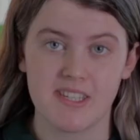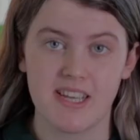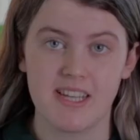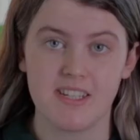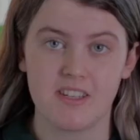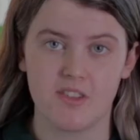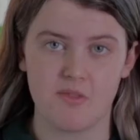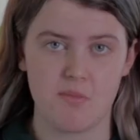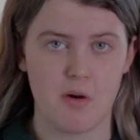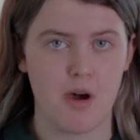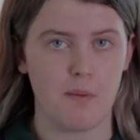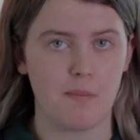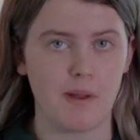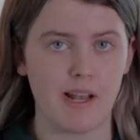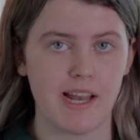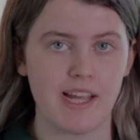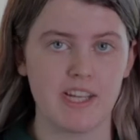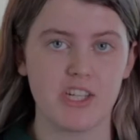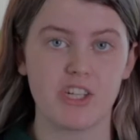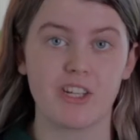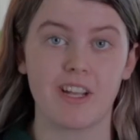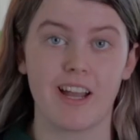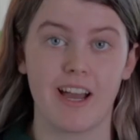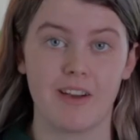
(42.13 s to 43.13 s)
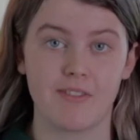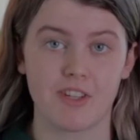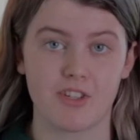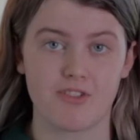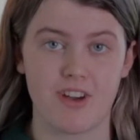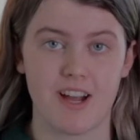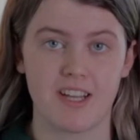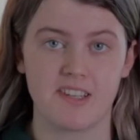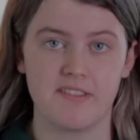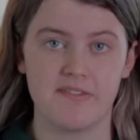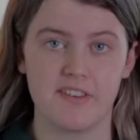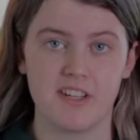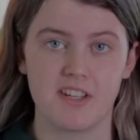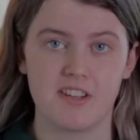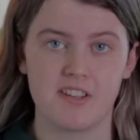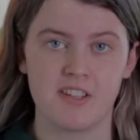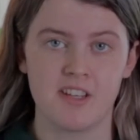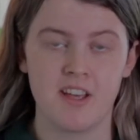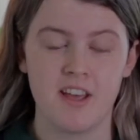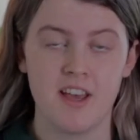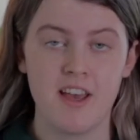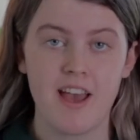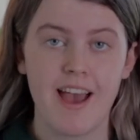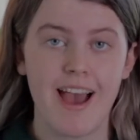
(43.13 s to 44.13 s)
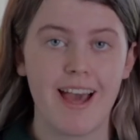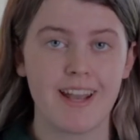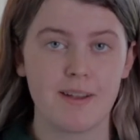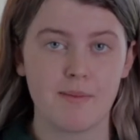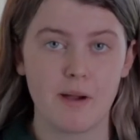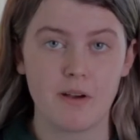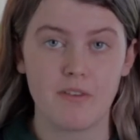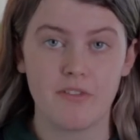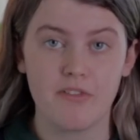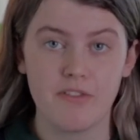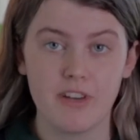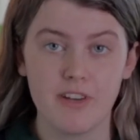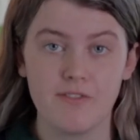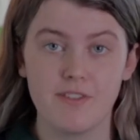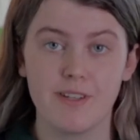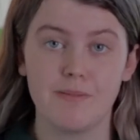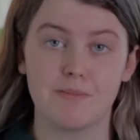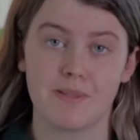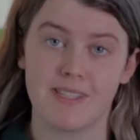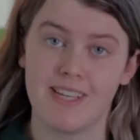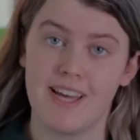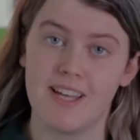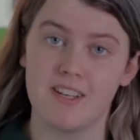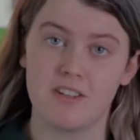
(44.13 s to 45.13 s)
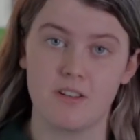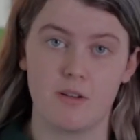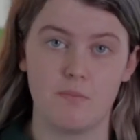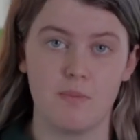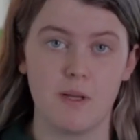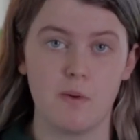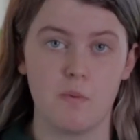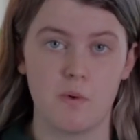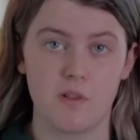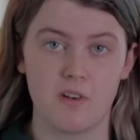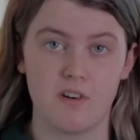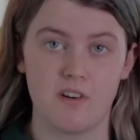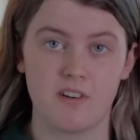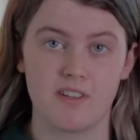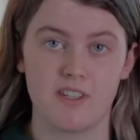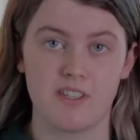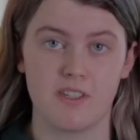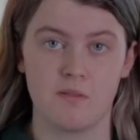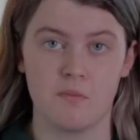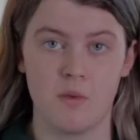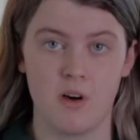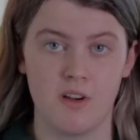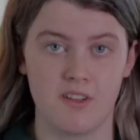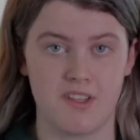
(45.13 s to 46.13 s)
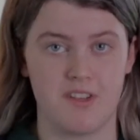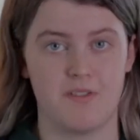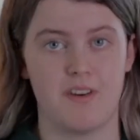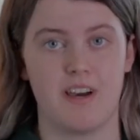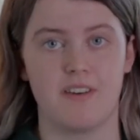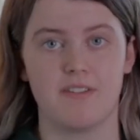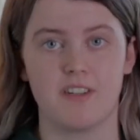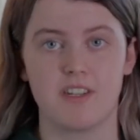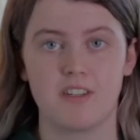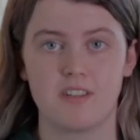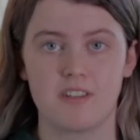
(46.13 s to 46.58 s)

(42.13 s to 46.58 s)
of the population have a strand of it, and about 50% of people with autism also have it.